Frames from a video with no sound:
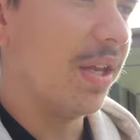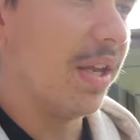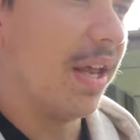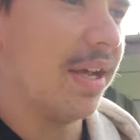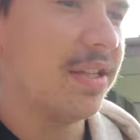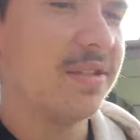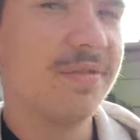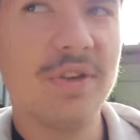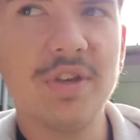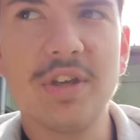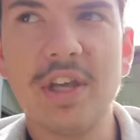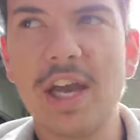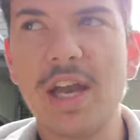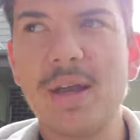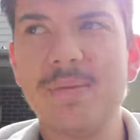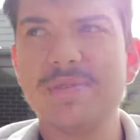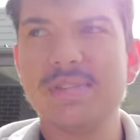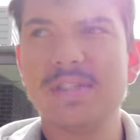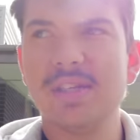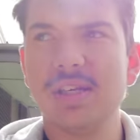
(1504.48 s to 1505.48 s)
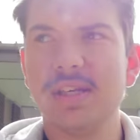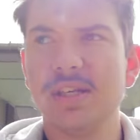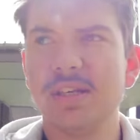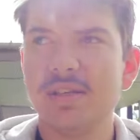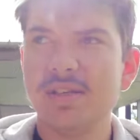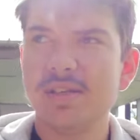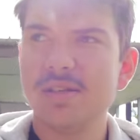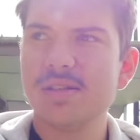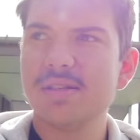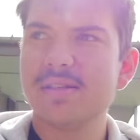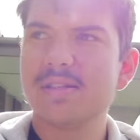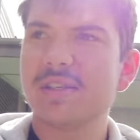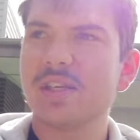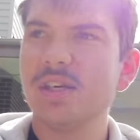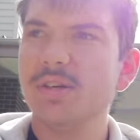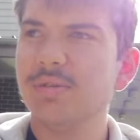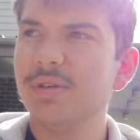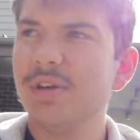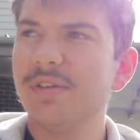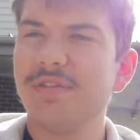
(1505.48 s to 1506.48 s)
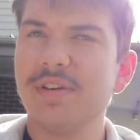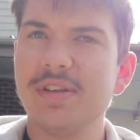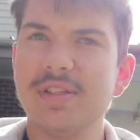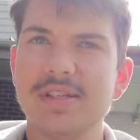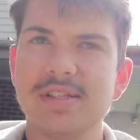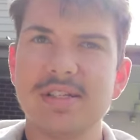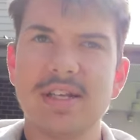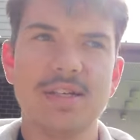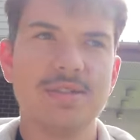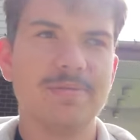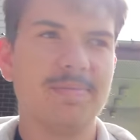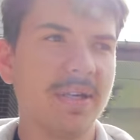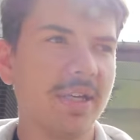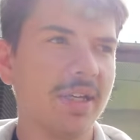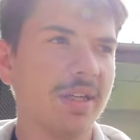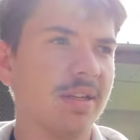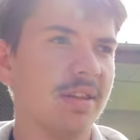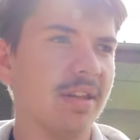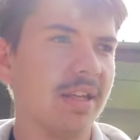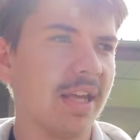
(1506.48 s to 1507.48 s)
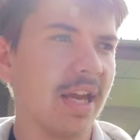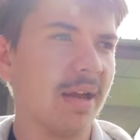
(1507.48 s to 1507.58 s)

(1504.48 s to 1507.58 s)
The next few games, the skill difference isn't as big, the